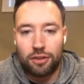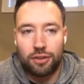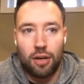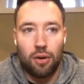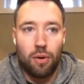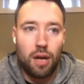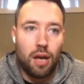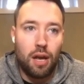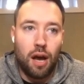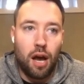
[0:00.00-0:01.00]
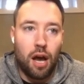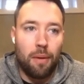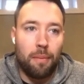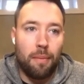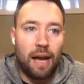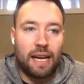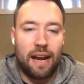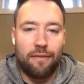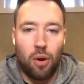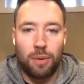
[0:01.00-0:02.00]
So I kind
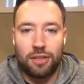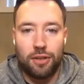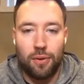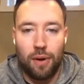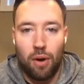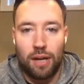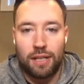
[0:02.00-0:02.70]
of always knew I wanted